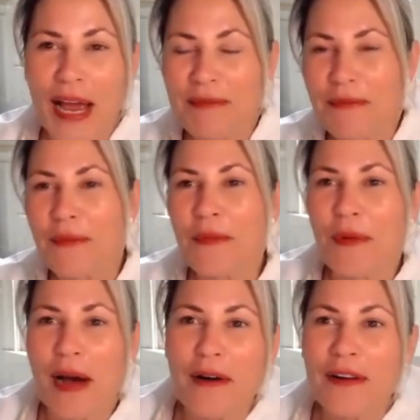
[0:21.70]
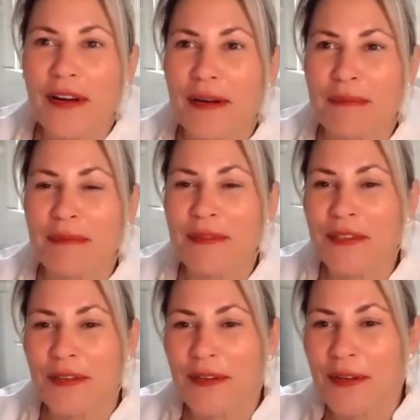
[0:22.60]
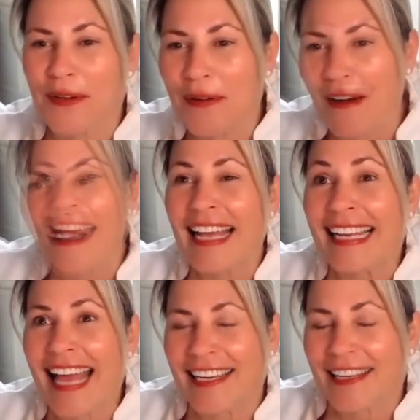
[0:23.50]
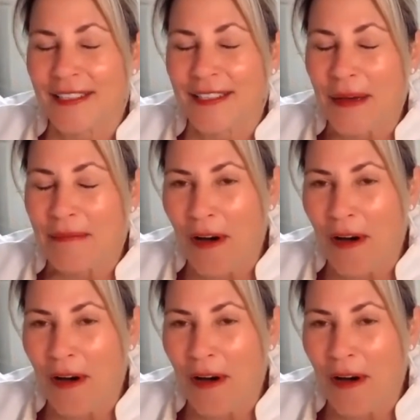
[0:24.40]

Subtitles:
and welcome to Atlanta's